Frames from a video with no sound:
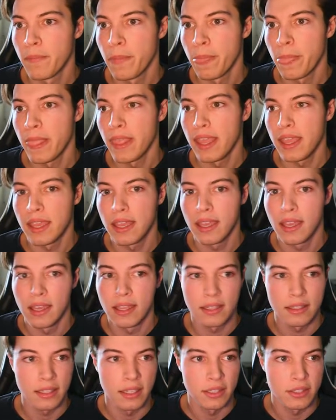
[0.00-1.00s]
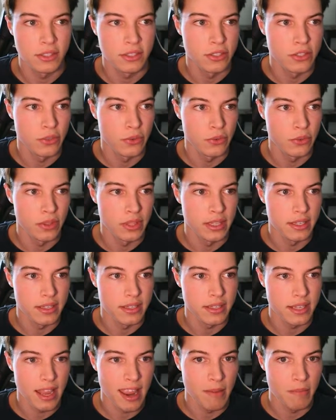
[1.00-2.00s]
and let's do the
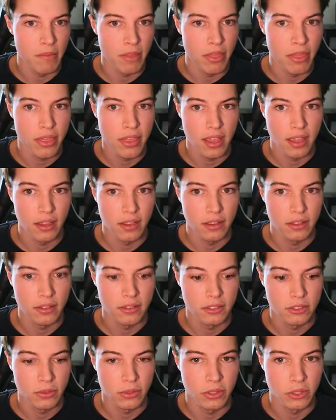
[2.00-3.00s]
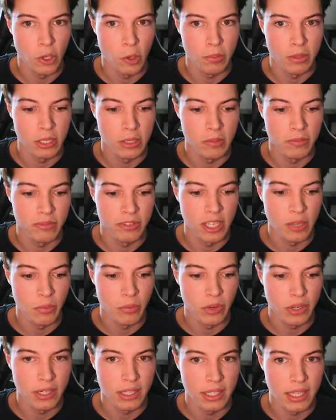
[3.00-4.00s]
same thing. So we're going to open up
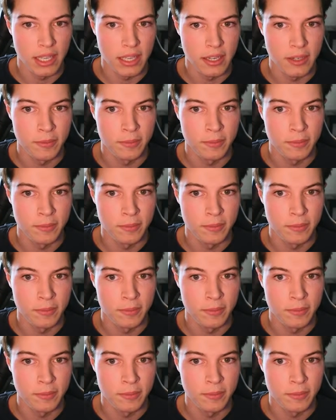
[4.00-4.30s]
VMware again,